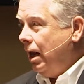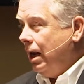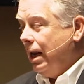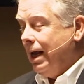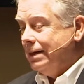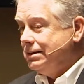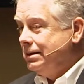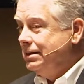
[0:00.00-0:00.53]

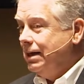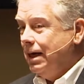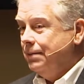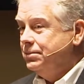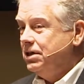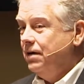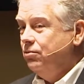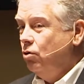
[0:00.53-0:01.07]
Lots of
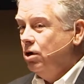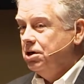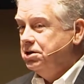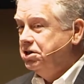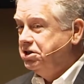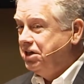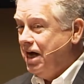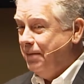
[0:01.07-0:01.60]
times I've wanted to
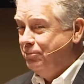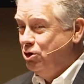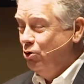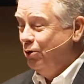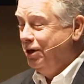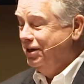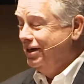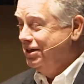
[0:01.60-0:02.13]
stop
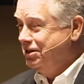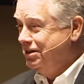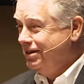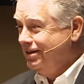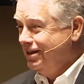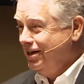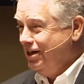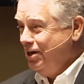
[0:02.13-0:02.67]
doing this,
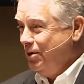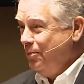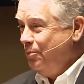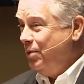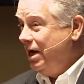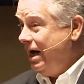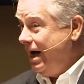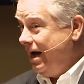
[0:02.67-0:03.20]

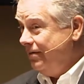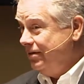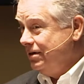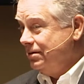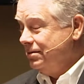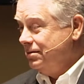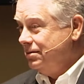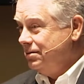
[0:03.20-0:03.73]
but I haven't,
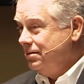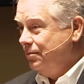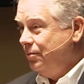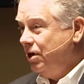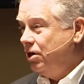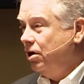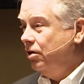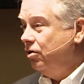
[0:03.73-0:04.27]

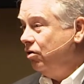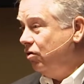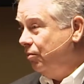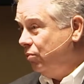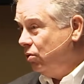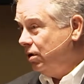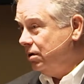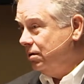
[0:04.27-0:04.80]
because it's
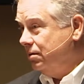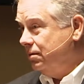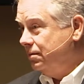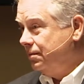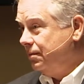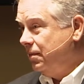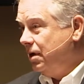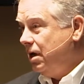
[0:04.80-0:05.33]
important.
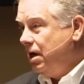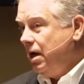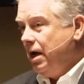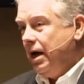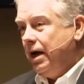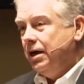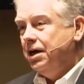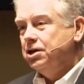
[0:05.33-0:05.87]

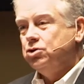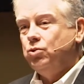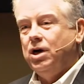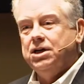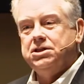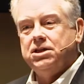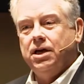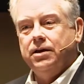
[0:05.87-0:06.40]
And here's why
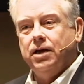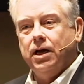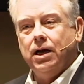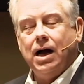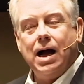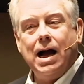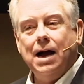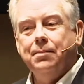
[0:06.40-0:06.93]
I say that.
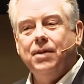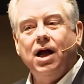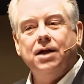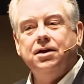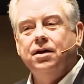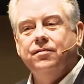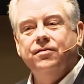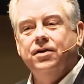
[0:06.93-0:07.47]
I'm
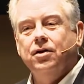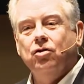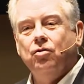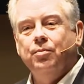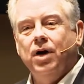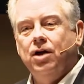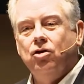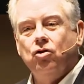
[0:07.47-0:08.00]
not convinced
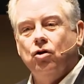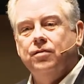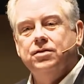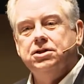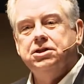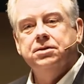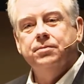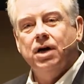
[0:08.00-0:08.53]
my
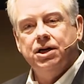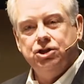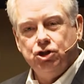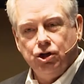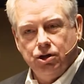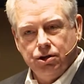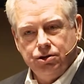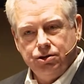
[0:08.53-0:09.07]
service in my
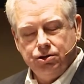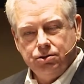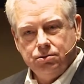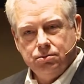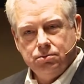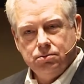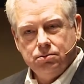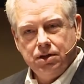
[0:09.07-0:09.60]
church,
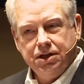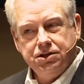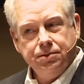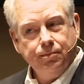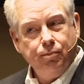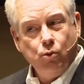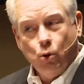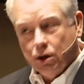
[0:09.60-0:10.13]
as
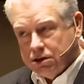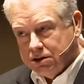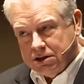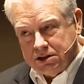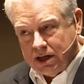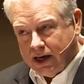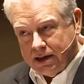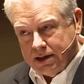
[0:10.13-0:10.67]
important
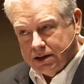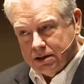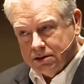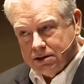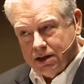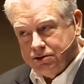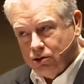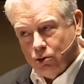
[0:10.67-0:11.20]
as that
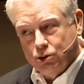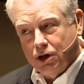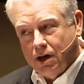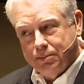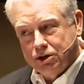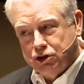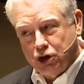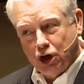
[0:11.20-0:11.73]
is, I told you
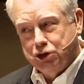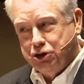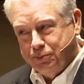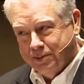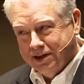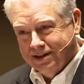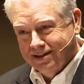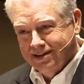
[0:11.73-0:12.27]
I'm a
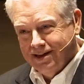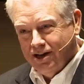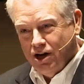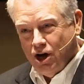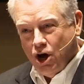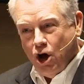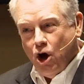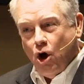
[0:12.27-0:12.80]
churchman,
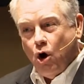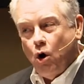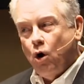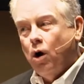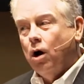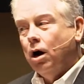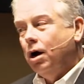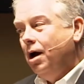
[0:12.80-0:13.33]

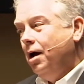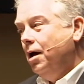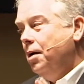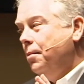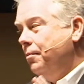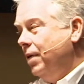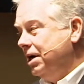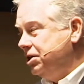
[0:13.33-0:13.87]
or
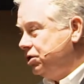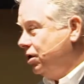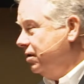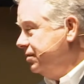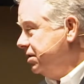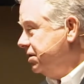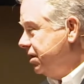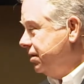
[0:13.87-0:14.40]
my
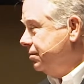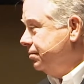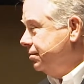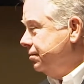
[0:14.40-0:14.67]
service at